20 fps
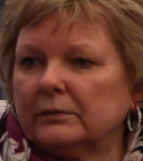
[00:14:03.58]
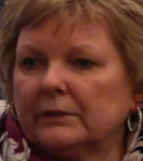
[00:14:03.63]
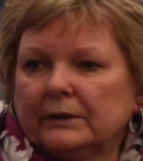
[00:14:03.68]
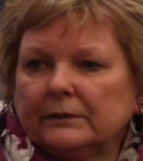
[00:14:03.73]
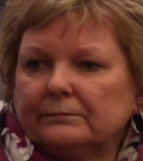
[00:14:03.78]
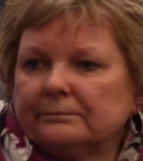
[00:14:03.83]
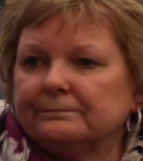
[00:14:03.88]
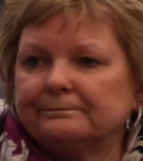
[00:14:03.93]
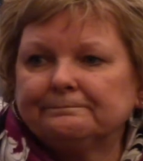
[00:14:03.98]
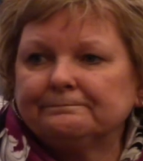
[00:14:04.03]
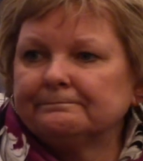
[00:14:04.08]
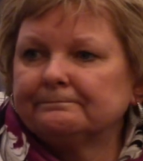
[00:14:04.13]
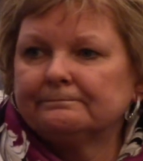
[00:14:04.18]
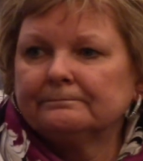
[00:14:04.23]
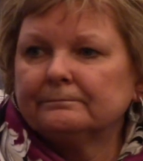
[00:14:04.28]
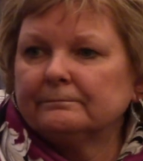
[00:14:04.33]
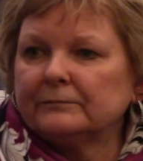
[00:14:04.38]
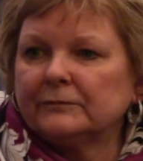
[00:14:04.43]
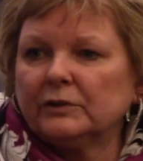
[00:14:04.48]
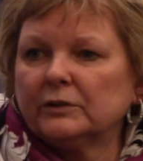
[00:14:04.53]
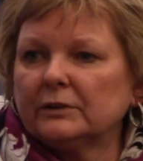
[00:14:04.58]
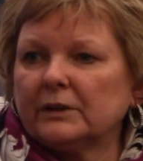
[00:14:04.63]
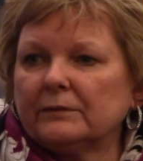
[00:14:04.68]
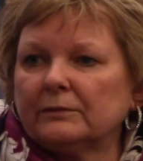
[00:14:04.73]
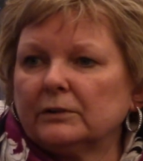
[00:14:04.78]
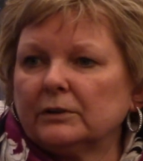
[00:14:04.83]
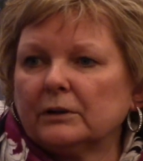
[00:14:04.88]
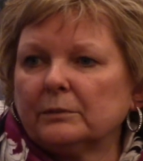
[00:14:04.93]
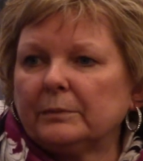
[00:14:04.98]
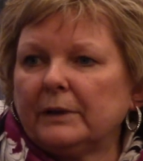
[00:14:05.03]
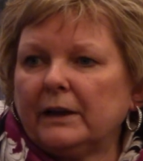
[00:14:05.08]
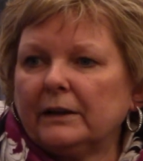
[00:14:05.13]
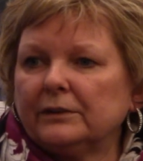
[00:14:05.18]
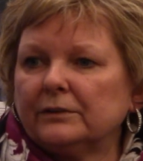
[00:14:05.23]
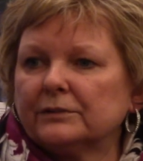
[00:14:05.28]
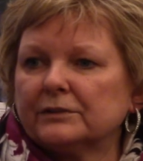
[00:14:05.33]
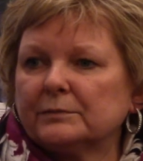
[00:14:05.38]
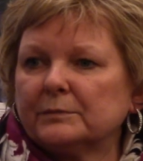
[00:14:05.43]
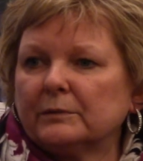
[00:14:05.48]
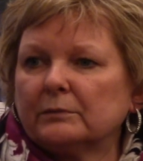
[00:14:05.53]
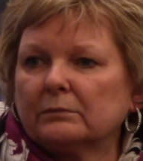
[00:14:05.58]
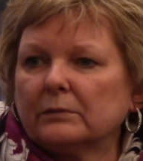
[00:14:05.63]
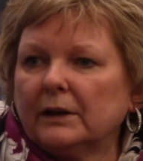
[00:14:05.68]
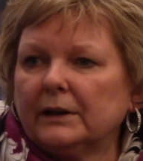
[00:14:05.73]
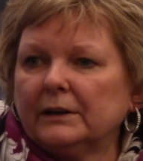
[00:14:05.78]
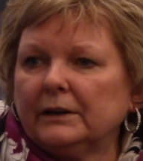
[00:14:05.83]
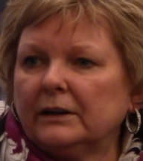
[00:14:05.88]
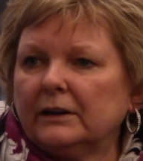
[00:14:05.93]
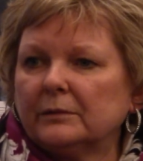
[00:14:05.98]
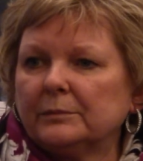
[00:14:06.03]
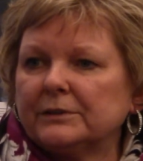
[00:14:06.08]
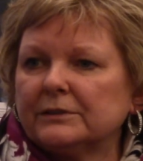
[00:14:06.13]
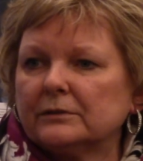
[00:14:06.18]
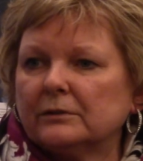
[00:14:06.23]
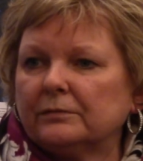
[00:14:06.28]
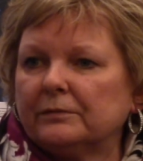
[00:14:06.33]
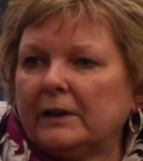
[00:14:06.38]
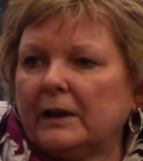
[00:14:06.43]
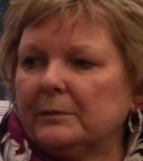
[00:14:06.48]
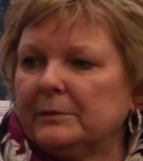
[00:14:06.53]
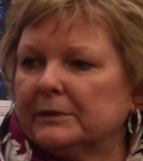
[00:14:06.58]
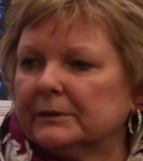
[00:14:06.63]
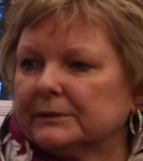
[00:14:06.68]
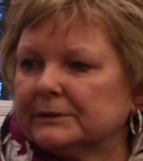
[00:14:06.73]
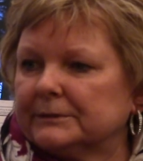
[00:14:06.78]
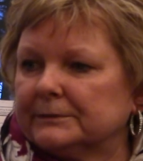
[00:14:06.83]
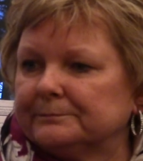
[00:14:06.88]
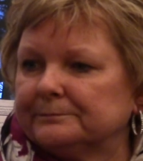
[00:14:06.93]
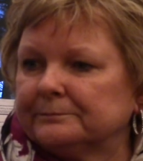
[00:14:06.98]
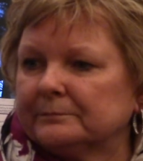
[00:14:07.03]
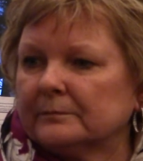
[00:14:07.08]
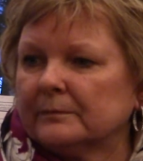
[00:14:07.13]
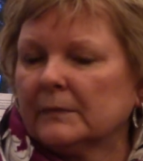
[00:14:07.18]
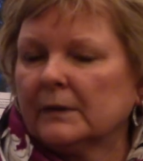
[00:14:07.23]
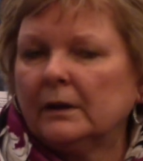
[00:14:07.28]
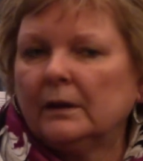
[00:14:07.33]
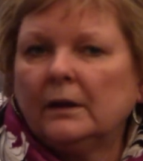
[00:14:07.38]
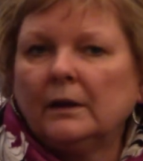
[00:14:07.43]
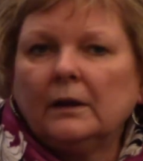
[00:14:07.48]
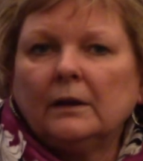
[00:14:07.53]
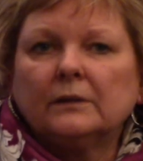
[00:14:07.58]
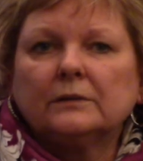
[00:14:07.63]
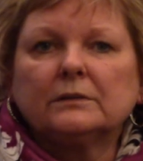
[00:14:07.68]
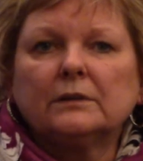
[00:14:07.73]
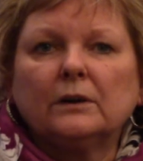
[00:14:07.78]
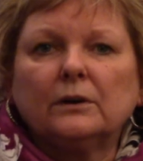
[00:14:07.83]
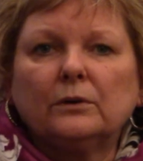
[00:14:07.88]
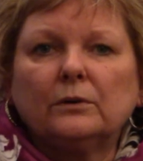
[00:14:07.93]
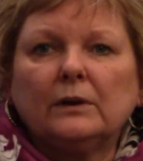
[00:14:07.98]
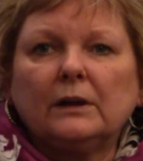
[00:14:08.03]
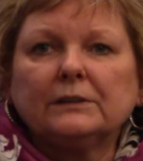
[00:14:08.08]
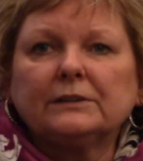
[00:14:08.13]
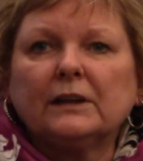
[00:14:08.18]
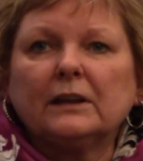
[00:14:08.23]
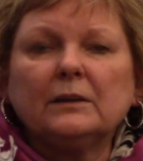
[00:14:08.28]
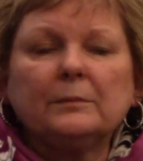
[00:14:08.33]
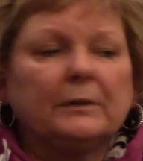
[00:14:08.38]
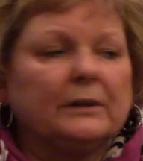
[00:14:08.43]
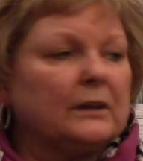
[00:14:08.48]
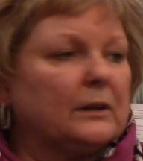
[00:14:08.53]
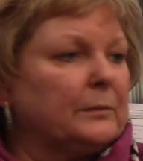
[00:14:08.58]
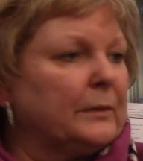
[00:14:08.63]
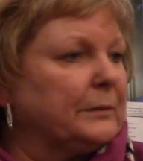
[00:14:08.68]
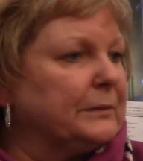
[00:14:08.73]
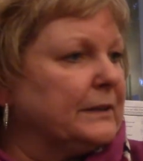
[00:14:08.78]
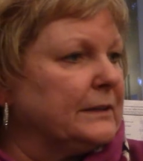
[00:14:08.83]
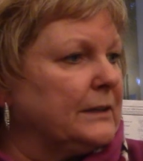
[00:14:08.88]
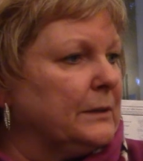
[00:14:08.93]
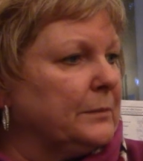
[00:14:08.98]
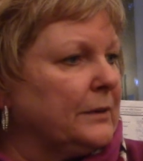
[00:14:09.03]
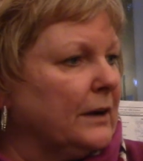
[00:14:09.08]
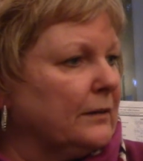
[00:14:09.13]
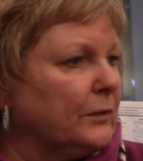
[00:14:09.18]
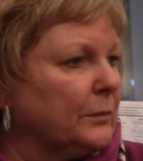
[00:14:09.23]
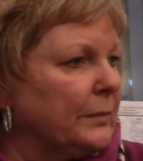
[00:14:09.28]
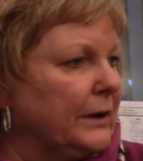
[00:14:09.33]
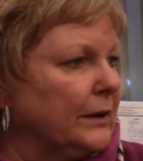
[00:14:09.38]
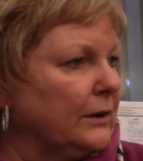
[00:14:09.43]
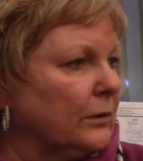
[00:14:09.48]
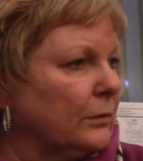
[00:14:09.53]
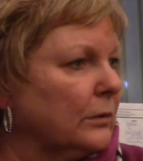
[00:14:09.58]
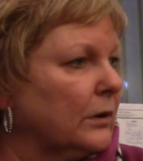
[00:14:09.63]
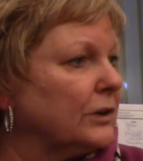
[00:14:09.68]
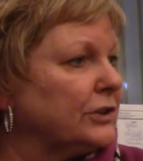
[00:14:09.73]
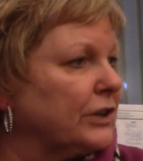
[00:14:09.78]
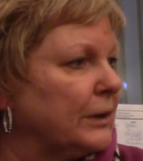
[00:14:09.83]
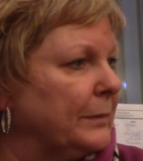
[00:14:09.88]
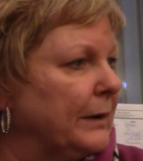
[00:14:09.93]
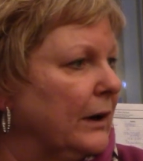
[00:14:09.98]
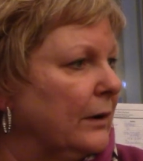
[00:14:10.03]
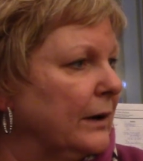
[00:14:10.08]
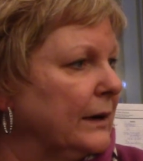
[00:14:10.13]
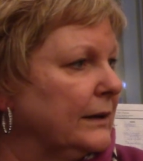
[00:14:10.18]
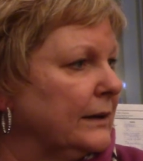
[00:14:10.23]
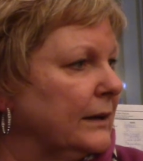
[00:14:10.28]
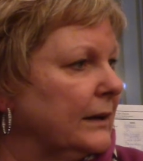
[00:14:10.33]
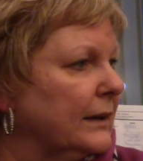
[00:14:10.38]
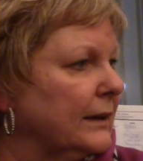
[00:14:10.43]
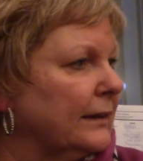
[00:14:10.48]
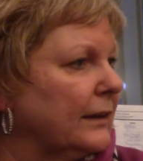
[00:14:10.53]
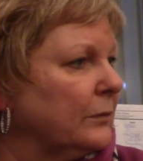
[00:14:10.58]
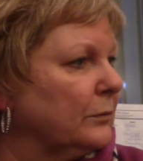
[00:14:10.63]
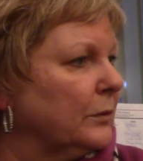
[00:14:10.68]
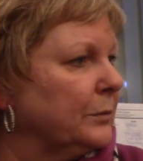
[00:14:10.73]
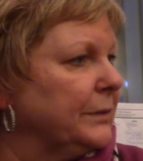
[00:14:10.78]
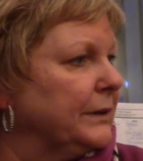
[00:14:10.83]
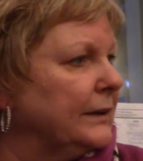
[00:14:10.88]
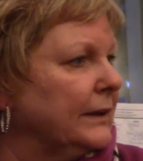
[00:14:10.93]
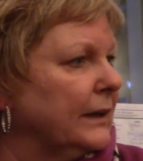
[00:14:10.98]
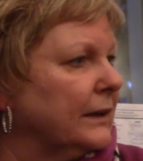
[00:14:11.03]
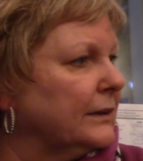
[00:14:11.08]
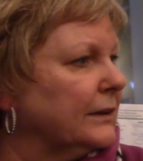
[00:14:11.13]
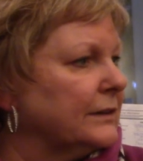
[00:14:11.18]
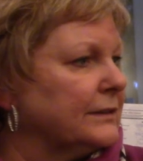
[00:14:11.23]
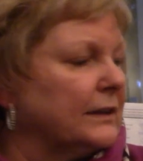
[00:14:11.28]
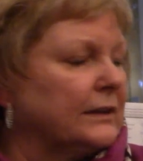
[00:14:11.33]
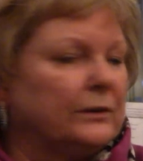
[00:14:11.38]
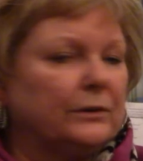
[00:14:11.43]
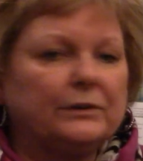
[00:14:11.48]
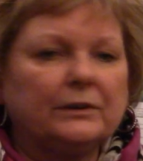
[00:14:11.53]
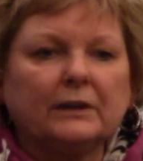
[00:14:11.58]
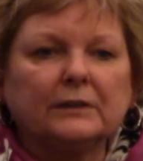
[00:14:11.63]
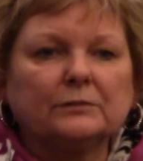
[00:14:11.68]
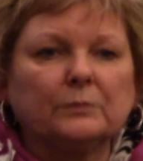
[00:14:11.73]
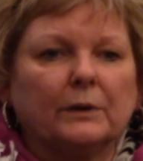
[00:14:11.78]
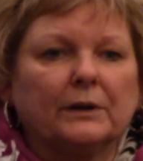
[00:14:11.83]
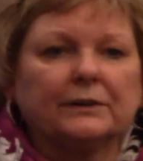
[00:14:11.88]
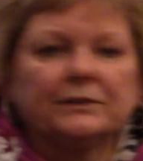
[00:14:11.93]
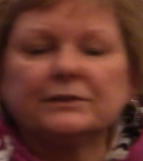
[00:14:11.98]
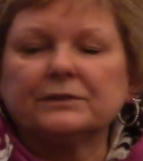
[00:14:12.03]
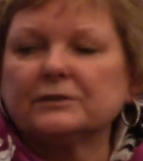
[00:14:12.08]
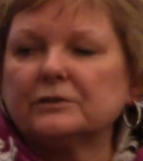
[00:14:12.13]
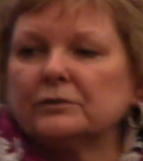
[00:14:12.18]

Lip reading: And you'll never look back. You'll just be running. It'll be so fabulous. So I'll tell you a little bit about the Deep Cover Baker Workshop, how I did it, and then we'll be done because I know you guys want to just